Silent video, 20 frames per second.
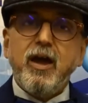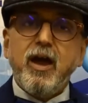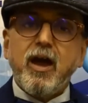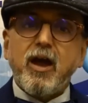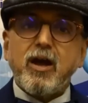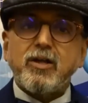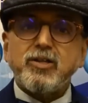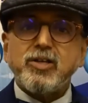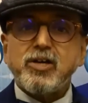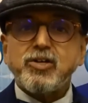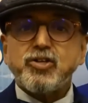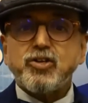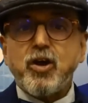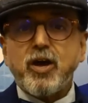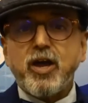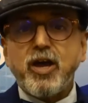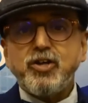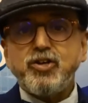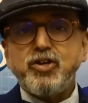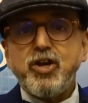Qatar Stock
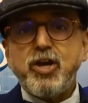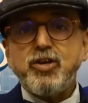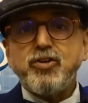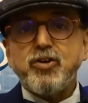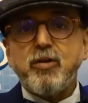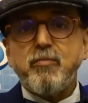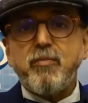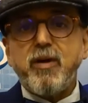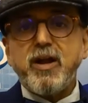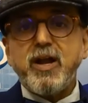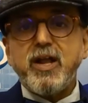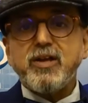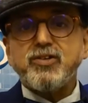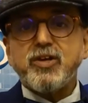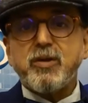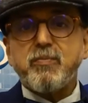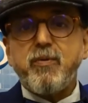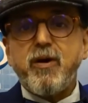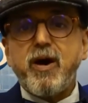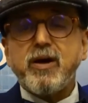Exchange on Monday
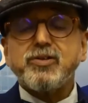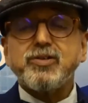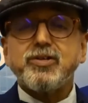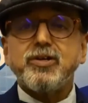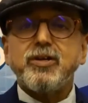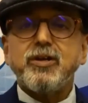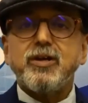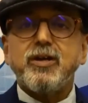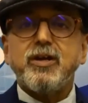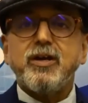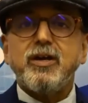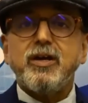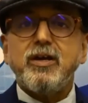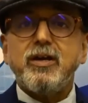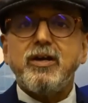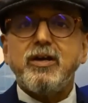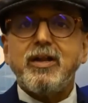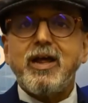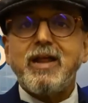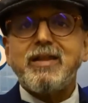surpassed
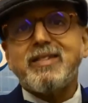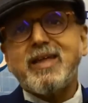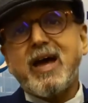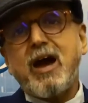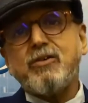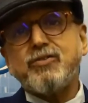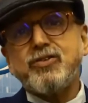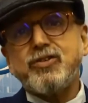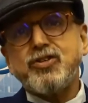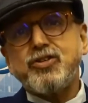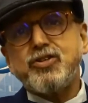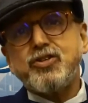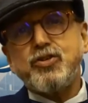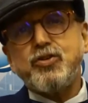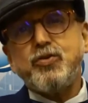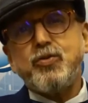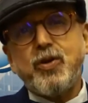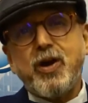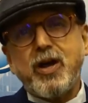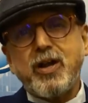
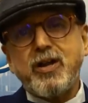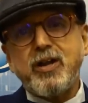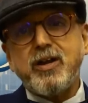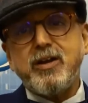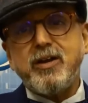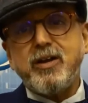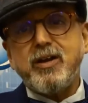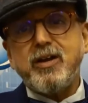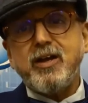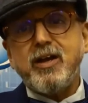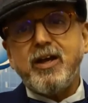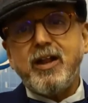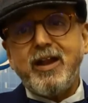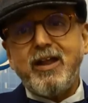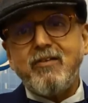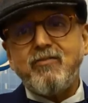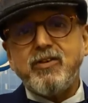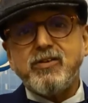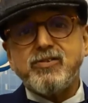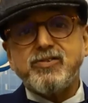10,200
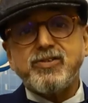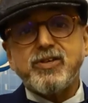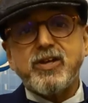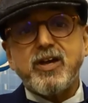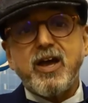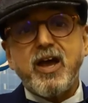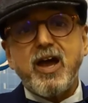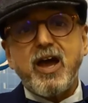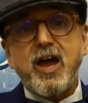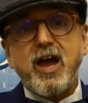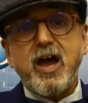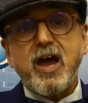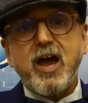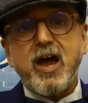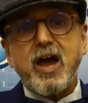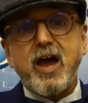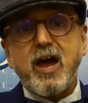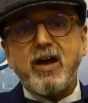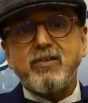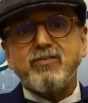levels
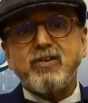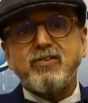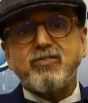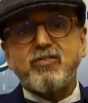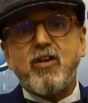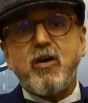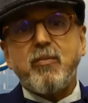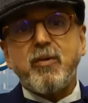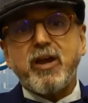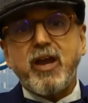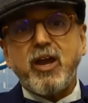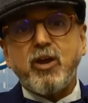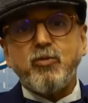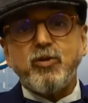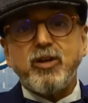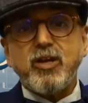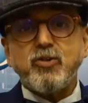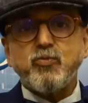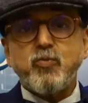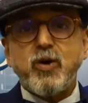as Islamic
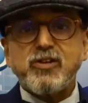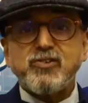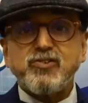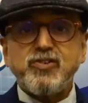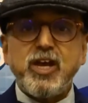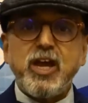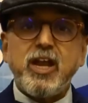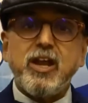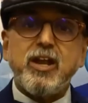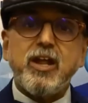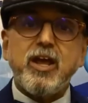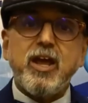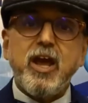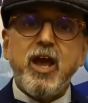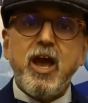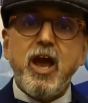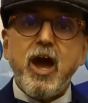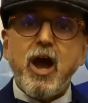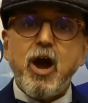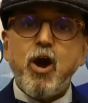equities were seen
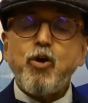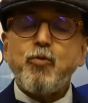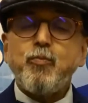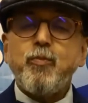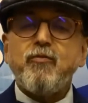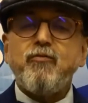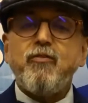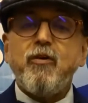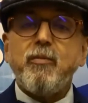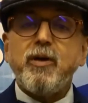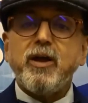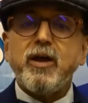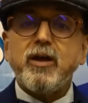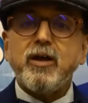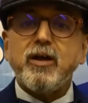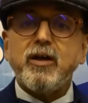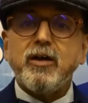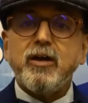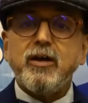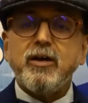outperforming
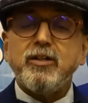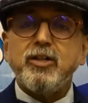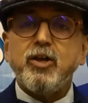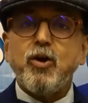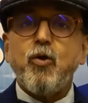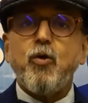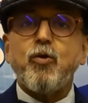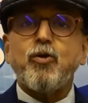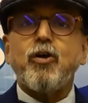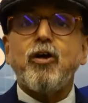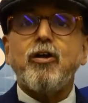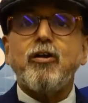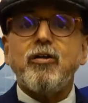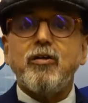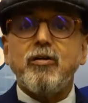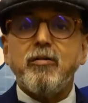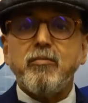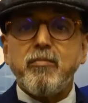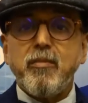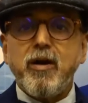the overall
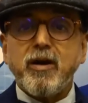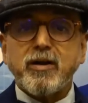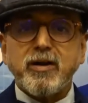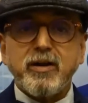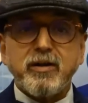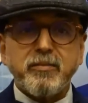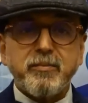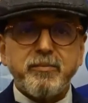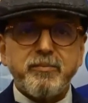market.